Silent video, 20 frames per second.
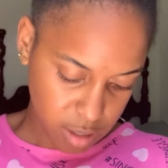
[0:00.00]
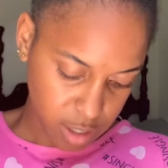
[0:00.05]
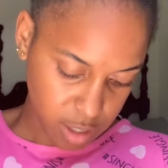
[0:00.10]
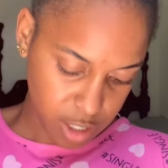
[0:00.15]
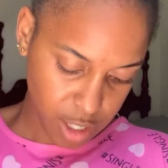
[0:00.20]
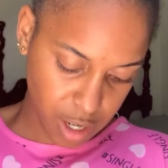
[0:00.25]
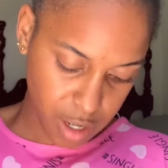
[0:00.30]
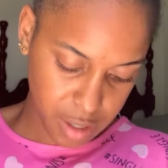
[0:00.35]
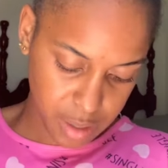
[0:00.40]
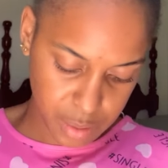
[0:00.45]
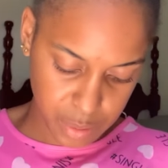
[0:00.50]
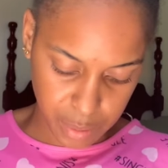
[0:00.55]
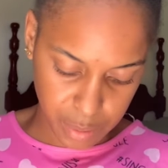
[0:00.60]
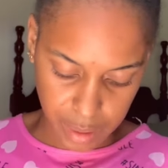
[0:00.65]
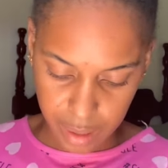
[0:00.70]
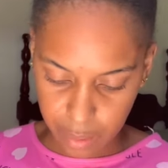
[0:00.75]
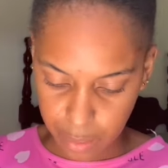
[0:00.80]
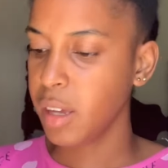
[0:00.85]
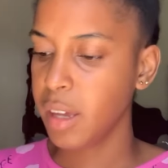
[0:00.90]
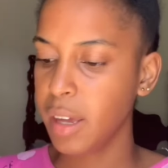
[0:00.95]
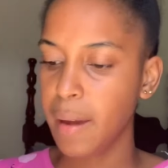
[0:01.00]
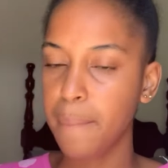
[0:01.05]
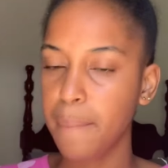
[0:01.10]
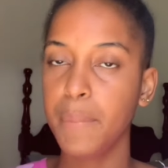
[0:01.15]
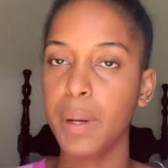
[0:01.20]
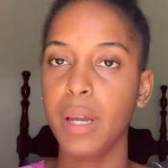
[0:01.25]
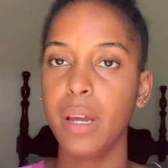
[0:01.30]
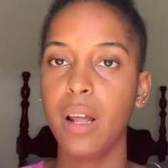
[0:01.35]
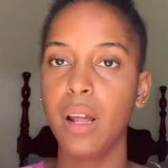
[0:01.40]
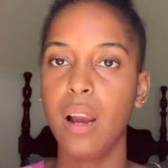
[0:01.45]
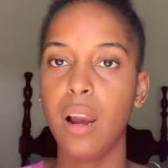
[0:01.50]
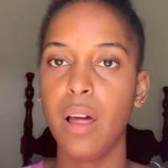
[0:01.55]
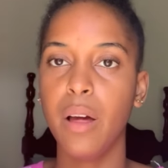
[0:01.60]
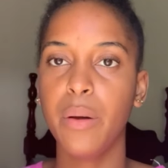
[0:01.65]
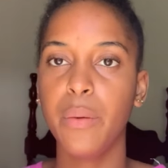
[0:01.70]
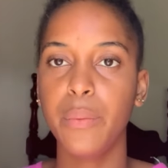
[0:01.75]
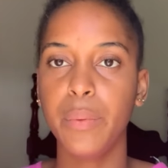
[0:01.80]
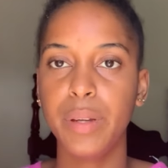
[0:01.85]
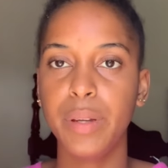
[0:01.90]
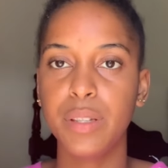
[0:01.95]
short way, we can bring it a long way.